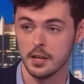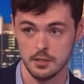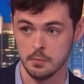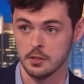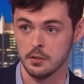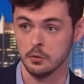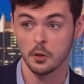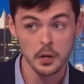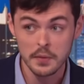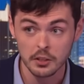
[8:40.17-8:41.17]
invited me to.
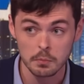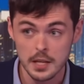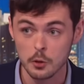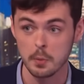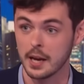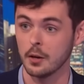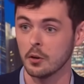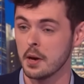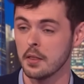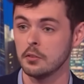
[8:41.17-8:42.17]
So I don't think it's me who's banging
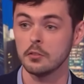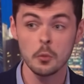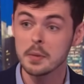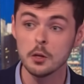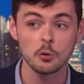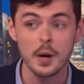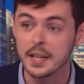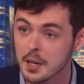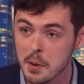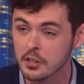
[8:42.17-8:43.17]
on about this. It's not me who's
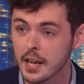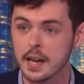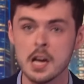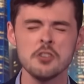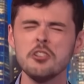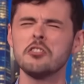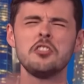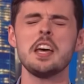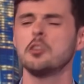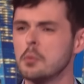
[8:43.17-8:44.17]
waking up every day
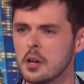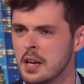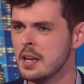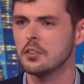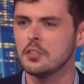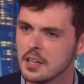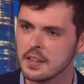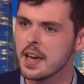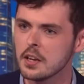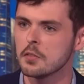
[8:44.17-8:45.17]
just desperate to see the
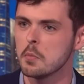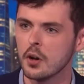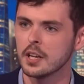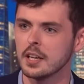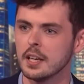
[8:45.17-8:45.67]
every end of the monarchy.